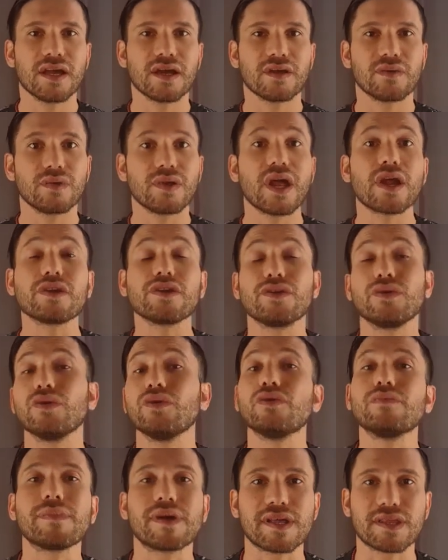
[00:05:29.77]
We are
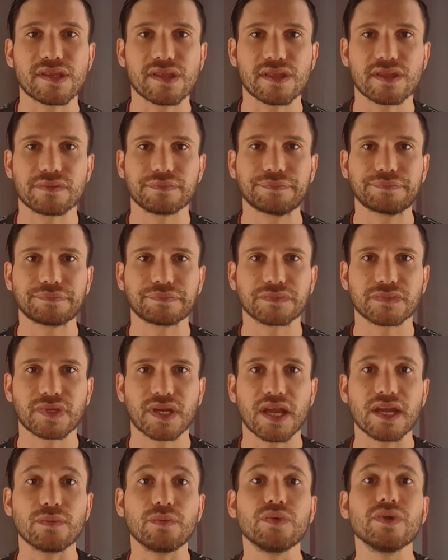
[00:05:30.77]
humans.
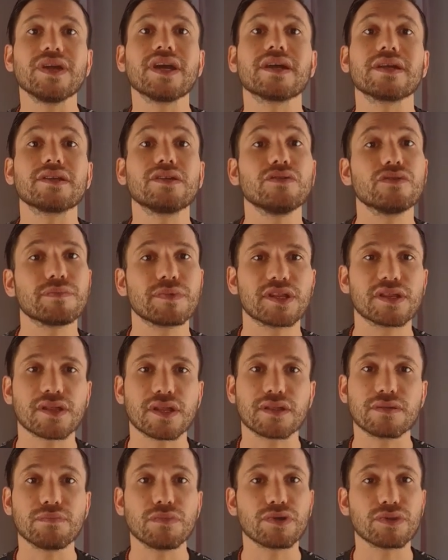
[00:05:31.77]
And we are humans,
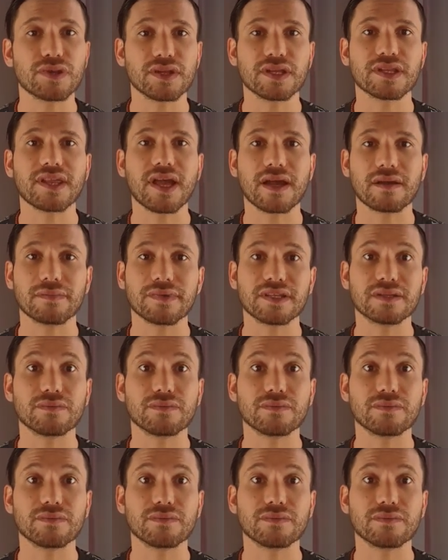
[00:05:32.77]
and most of the time,